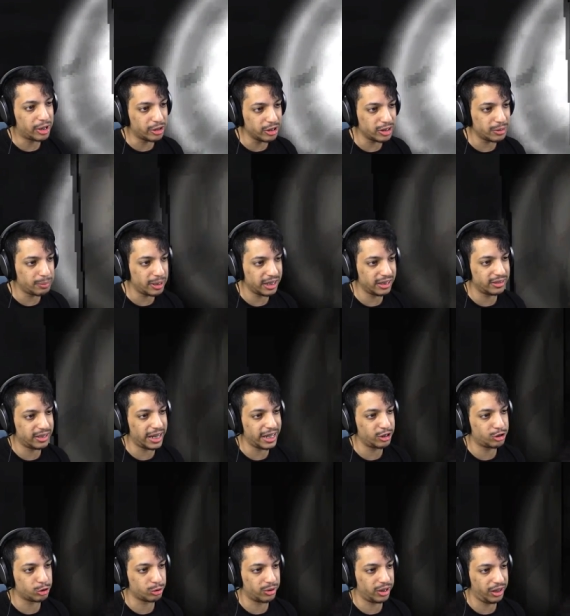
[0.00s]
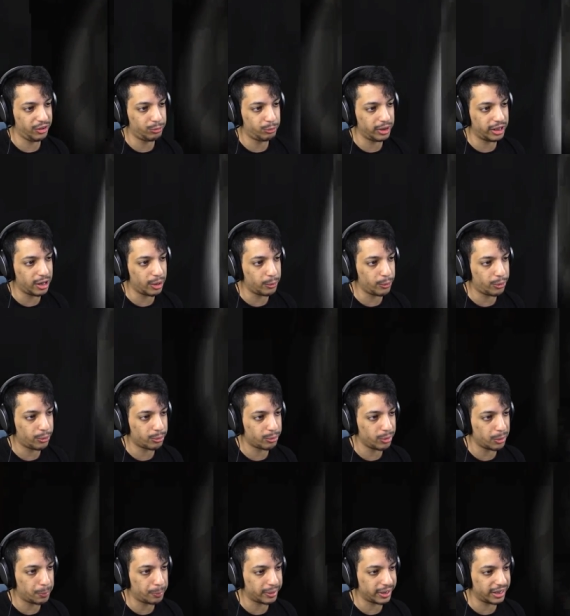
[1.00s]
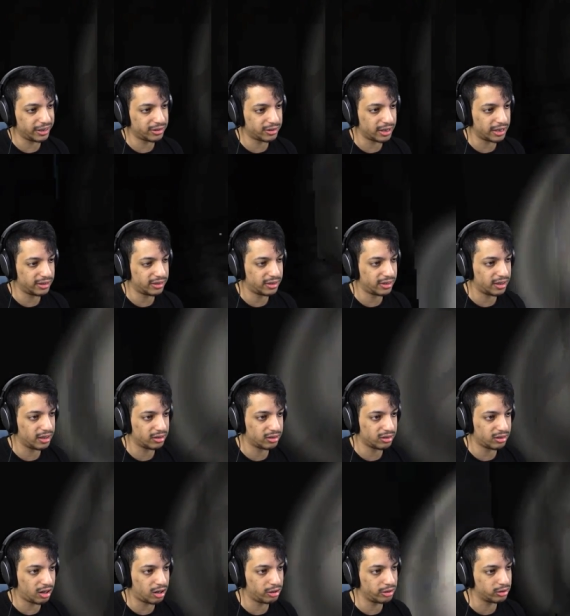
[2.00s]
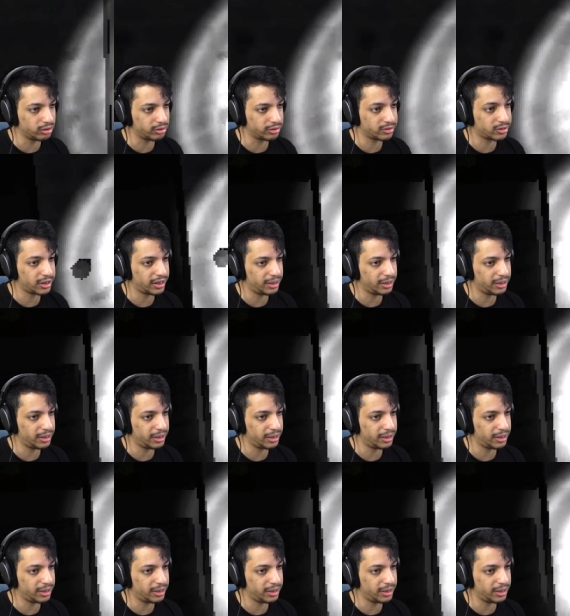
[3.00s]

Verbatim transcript: could be in danger if we go through a place that startles